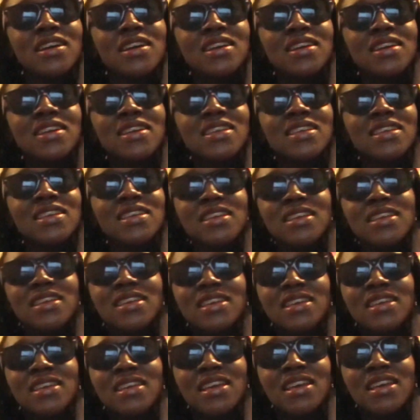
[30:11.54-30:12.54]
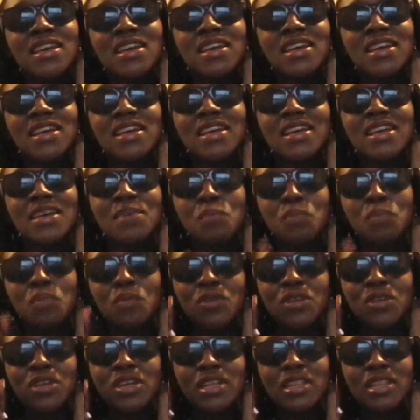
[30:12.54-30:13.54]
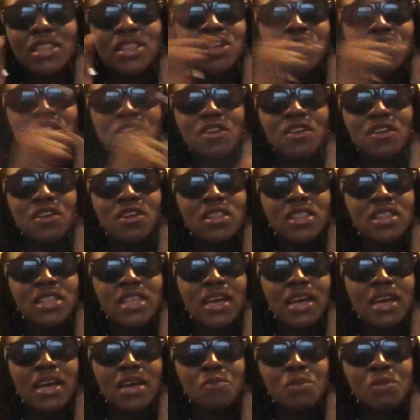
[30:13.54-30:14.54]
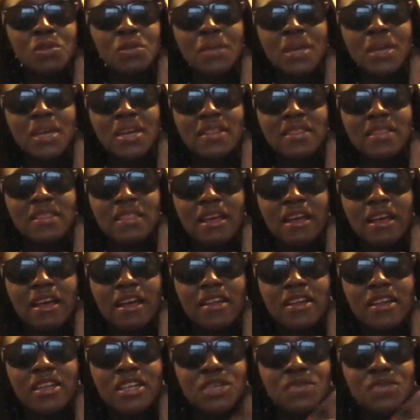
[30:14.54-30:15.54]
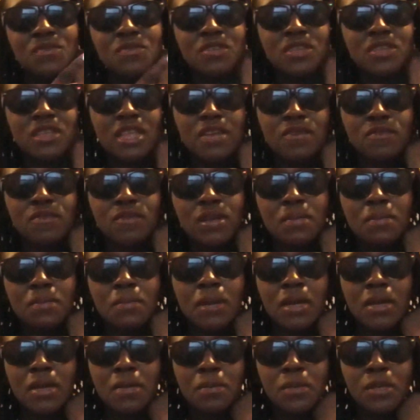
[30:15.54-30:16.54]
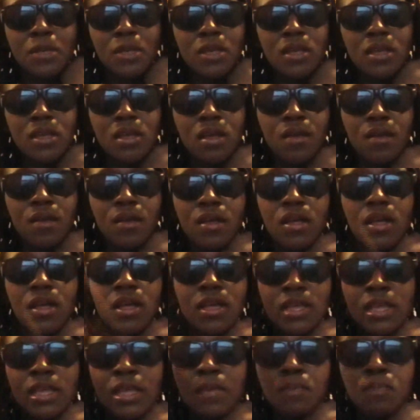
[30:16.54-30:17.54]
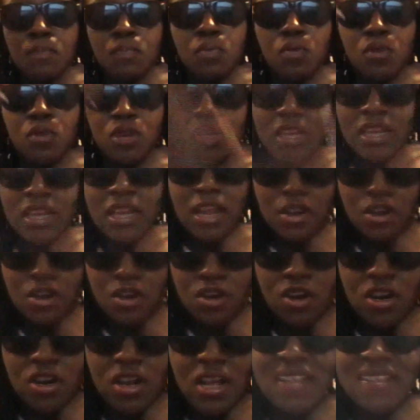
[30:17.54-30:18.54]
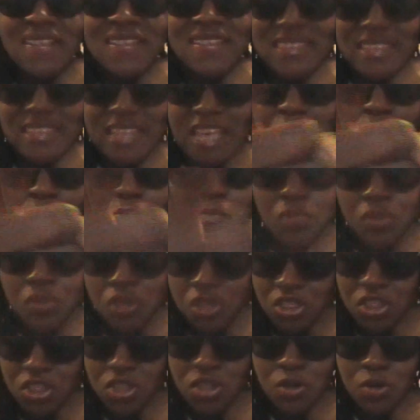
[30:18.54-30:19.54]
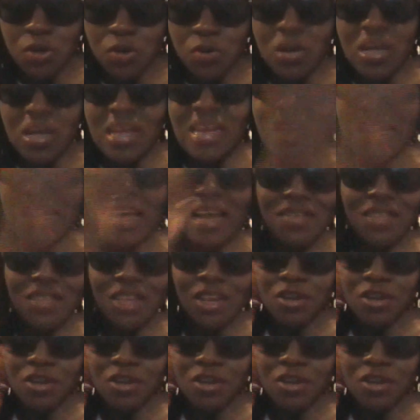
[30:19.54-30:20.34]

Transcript: he pointed, the girl that we met in line, she was like right by me. He pointed at her and sang With You, and I have that